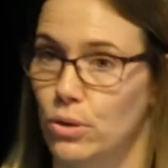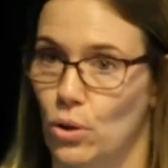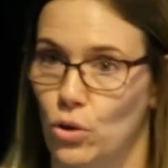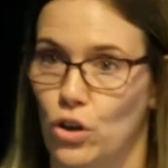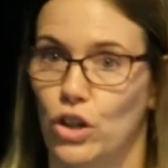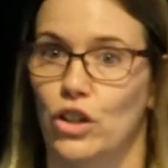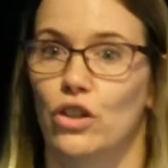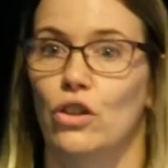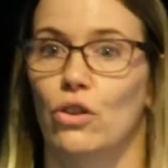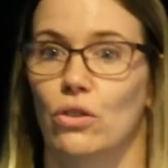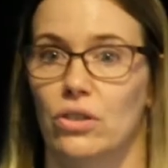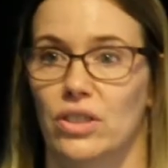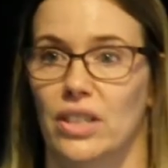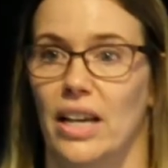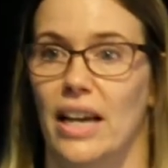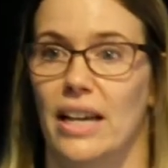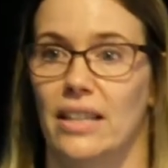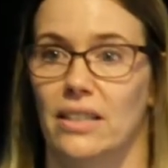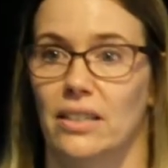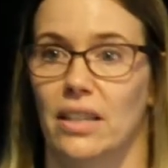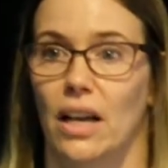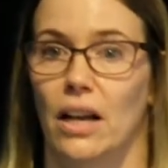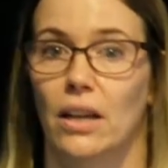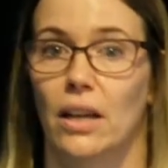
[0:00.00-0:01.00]
if you look at your
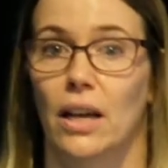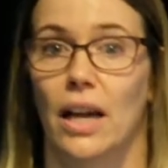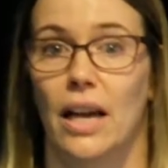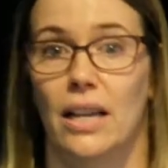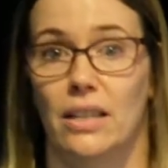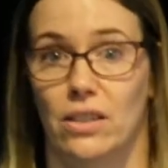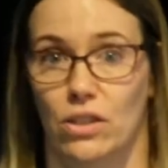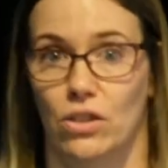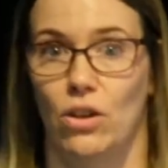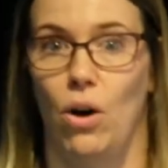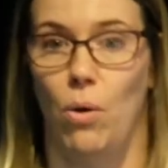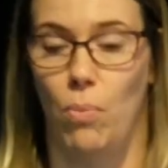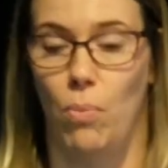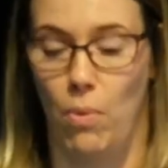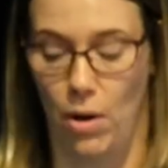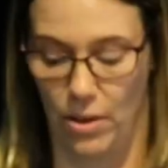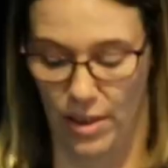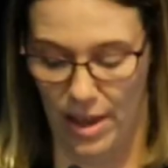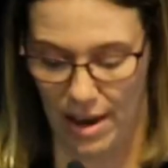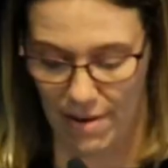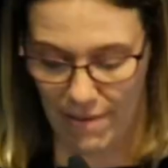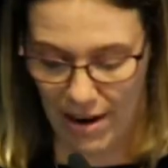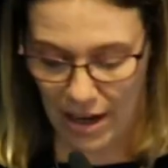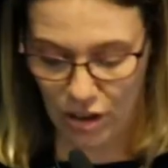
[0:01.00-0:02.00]
data, it's not
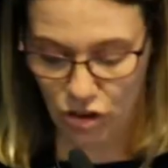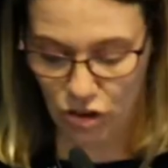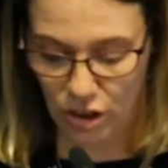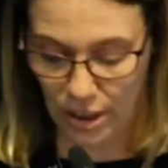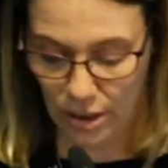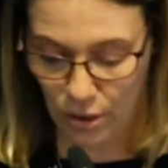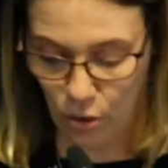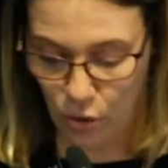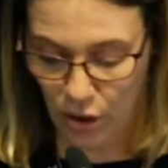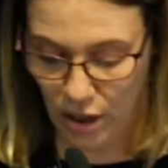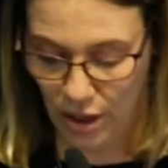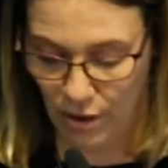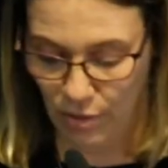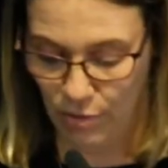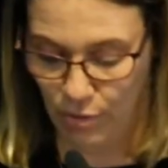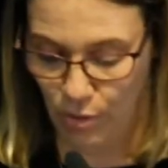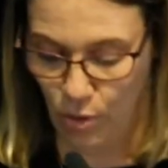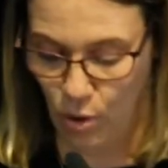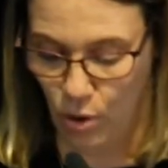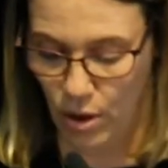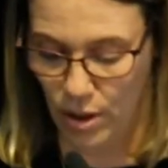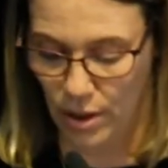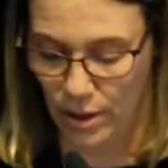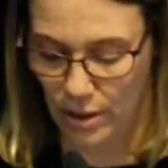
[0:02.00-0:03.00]
what they're actually looking
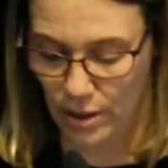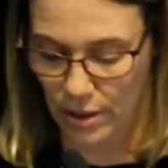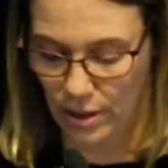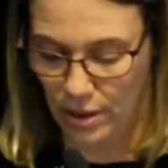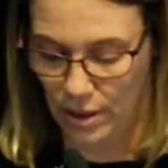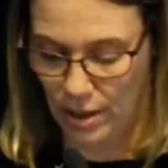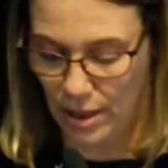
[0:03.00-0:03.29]
for.